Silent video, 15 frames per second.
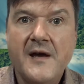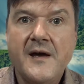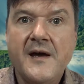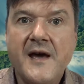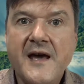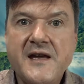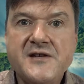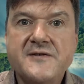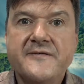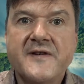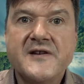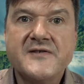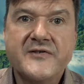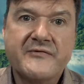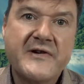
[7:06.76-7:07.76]
Each of
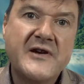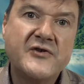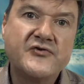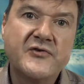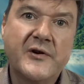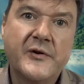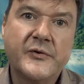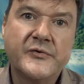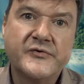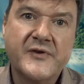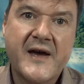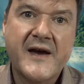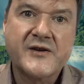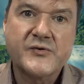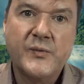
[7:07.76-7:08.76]
these 3 controls,
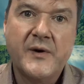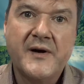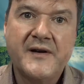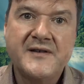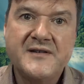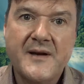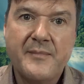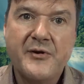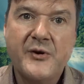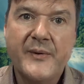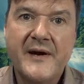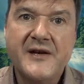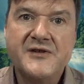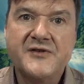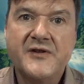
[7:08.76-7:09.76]
X, Y,
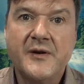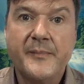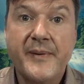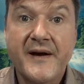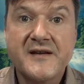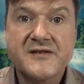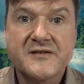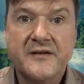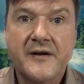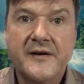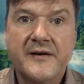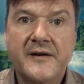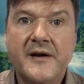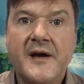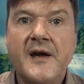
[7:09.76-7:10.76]
WH and the pace
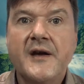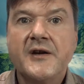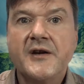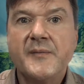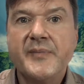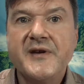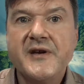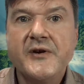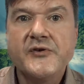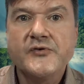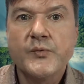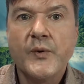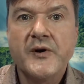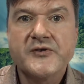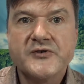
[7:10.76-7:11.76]
slider, can be
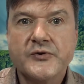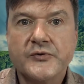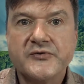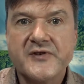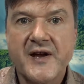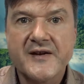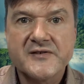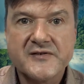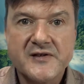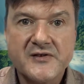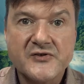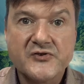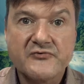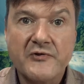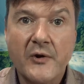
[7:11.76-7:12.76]
used whilst your text
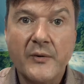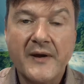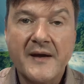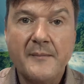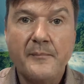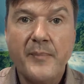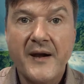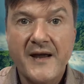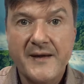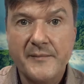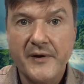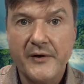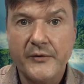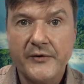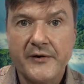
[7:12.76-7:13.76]
is scrolling in play
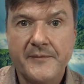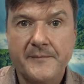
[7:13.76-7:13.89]
mode.